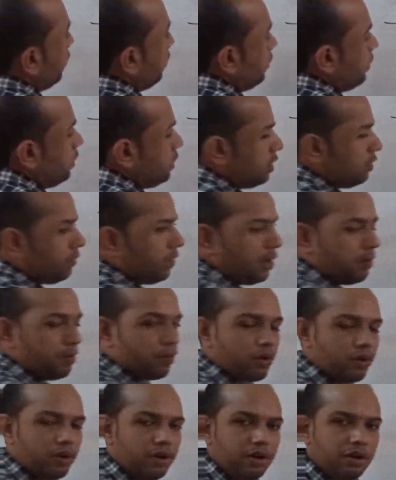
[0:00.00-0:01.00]
This is very
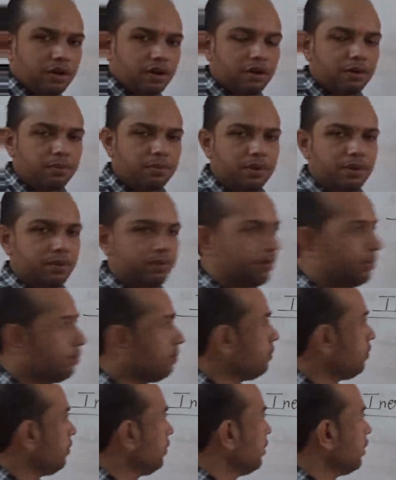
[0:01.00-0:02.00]
important term,
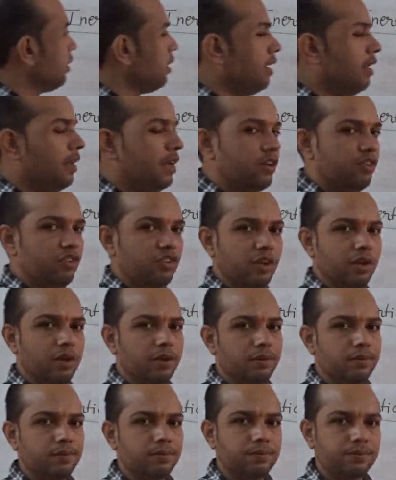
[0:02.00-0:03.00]
inertia.
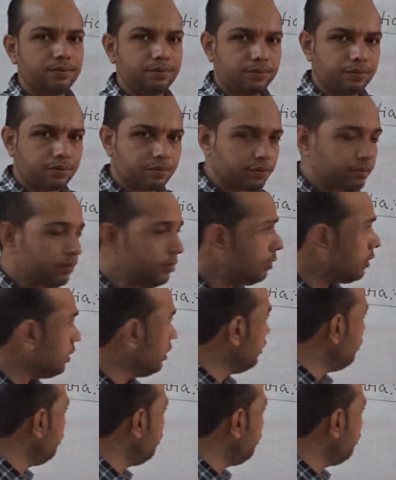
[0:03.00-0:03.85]
In